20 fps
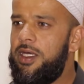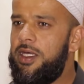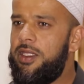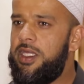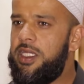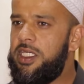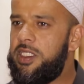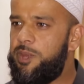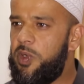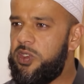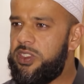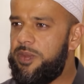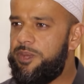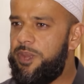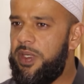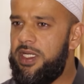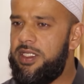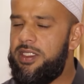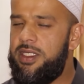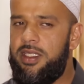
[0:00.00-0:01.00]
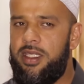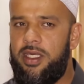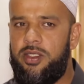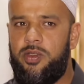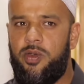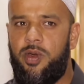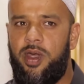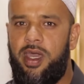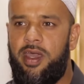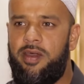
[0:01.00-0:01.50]
the responsibility that
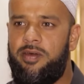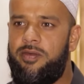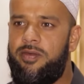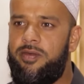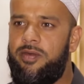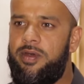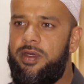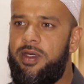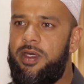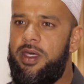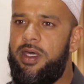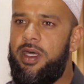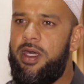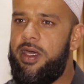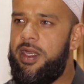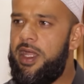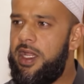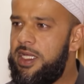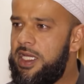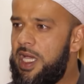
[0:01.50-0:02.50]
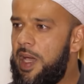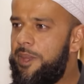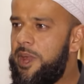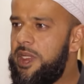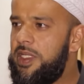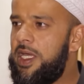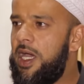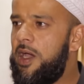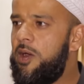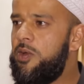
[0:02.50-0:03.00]
you have, running up
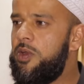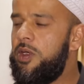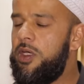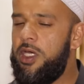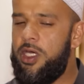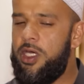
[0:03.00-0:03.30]
and down.